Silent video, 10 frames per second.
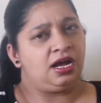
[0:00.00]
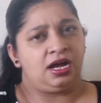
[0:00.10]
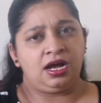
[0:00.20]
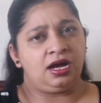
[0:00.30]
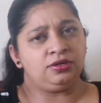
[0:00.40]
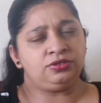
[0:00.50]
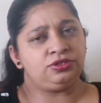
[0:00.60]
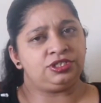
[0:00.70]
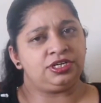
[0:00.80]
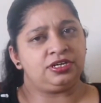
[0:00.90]
How to
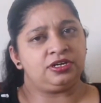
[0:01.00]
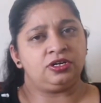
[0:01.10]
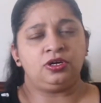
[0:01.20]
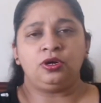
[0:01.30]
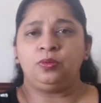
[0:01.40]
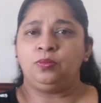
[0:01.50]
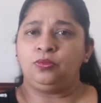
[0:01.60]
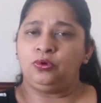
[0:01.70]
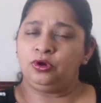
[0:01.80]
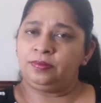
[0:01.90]
trigger
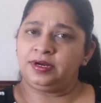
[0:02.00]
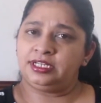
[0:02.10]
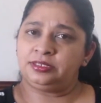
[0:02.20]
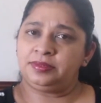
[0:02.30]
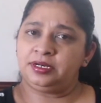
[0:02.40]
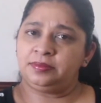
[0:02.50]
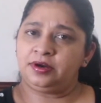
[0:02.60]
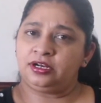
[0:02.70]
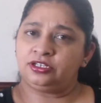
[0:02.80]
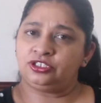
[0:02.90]
more breast milk
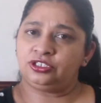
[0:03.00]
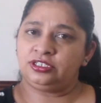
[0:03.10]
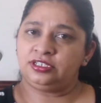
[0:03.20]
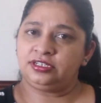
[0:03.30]
production?